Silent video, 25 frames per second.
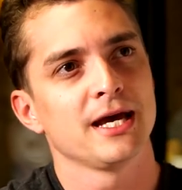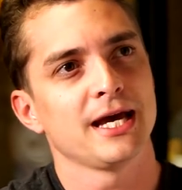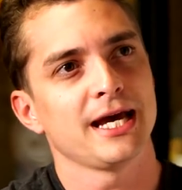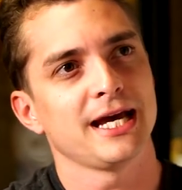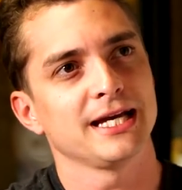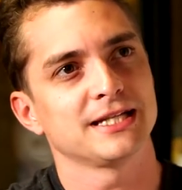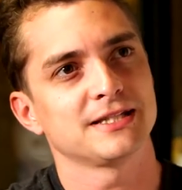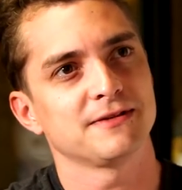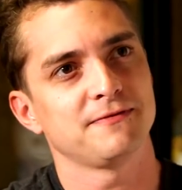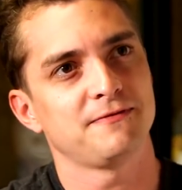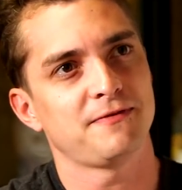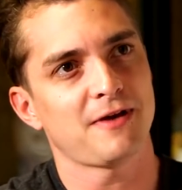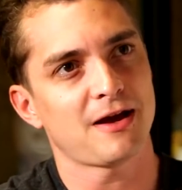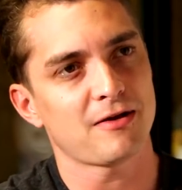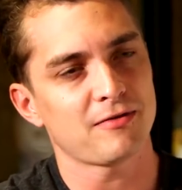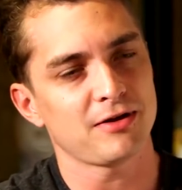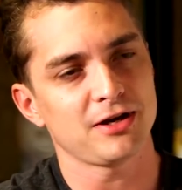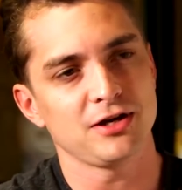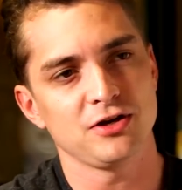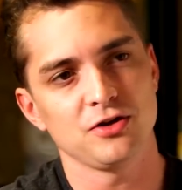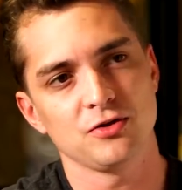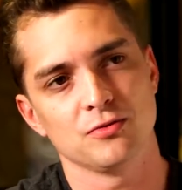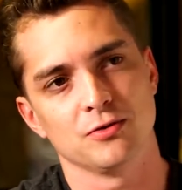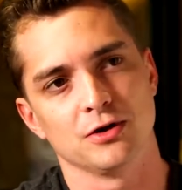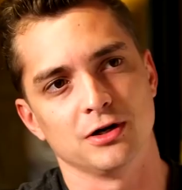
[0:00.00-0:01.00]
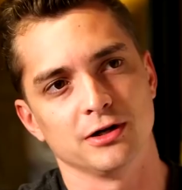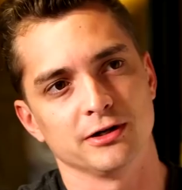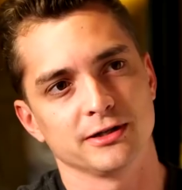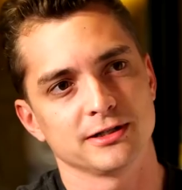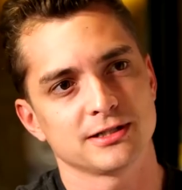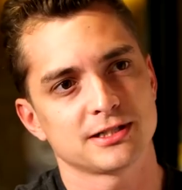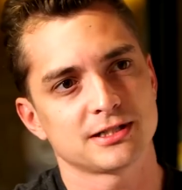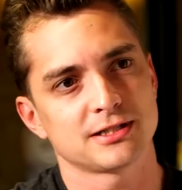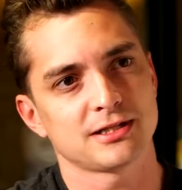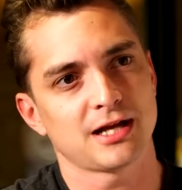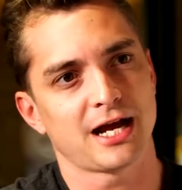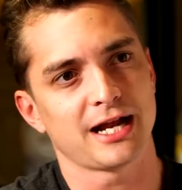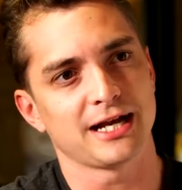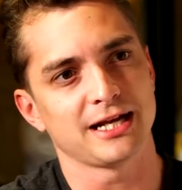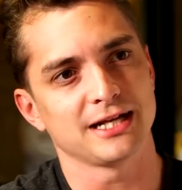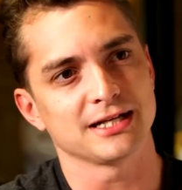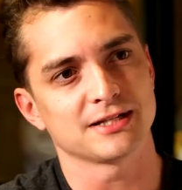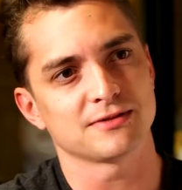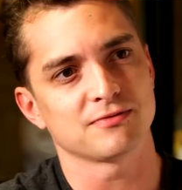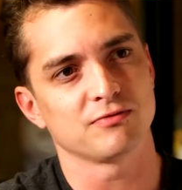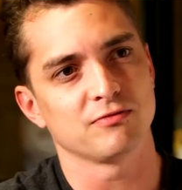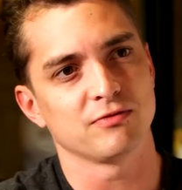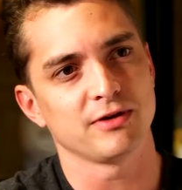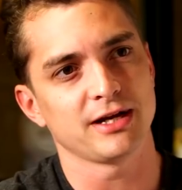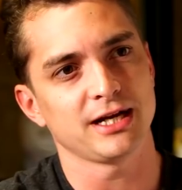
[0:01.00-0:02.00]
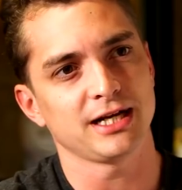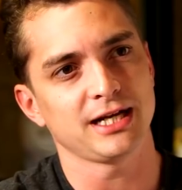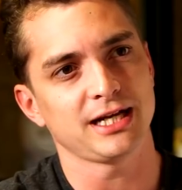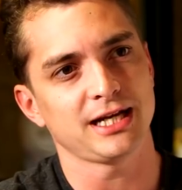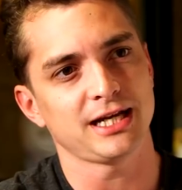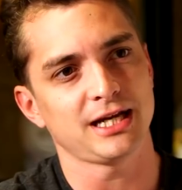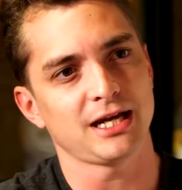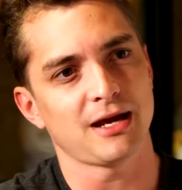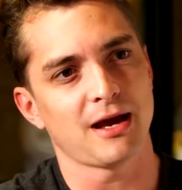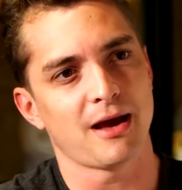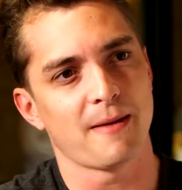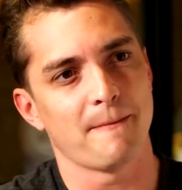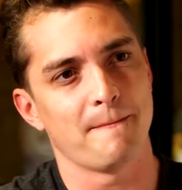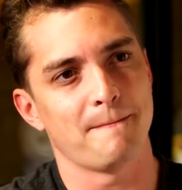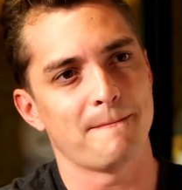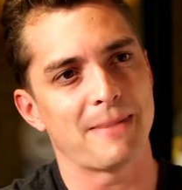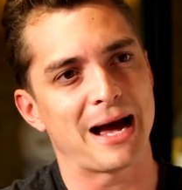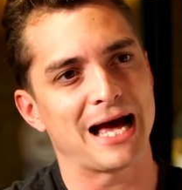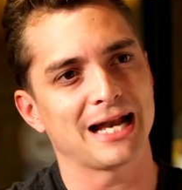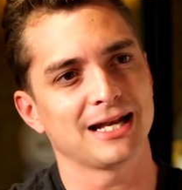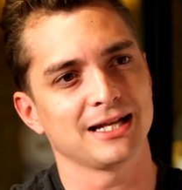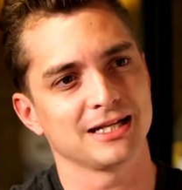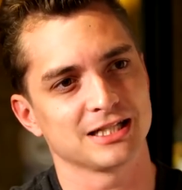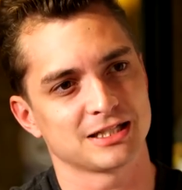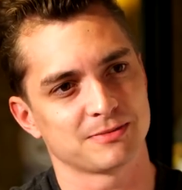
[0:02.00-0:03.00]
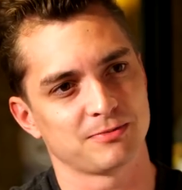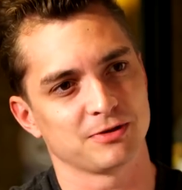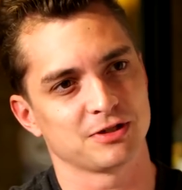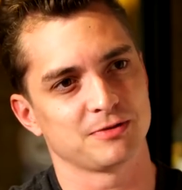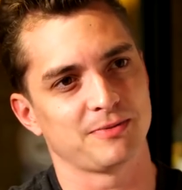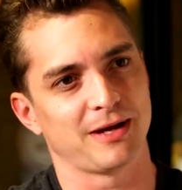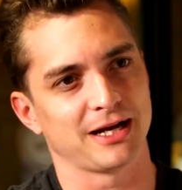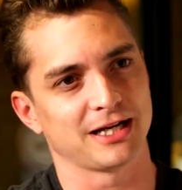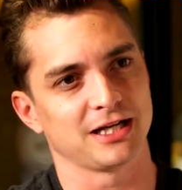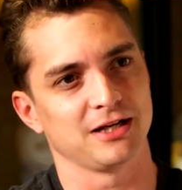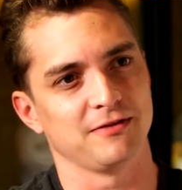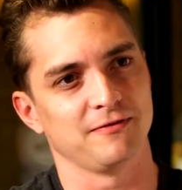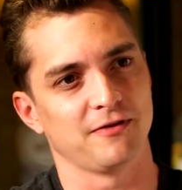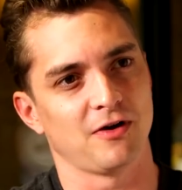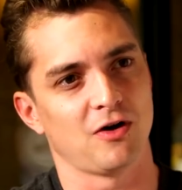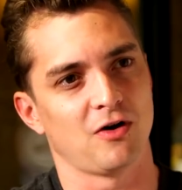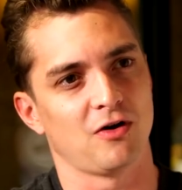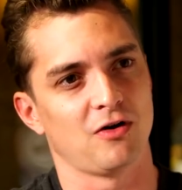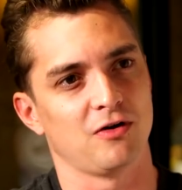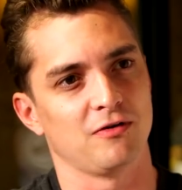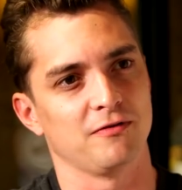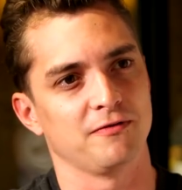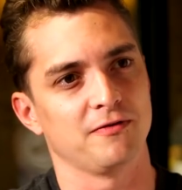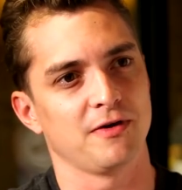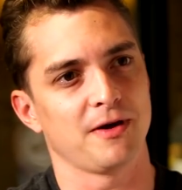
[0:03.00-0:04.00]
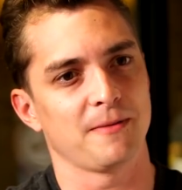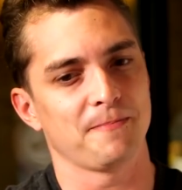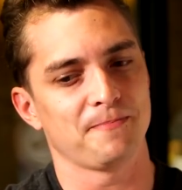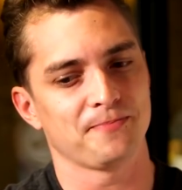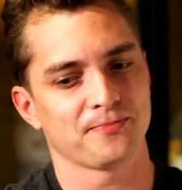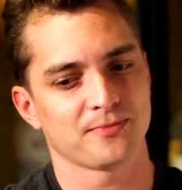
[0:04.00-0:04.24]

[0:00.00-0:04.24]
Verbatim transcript: It's very nuanced and it's really a balanced perspective of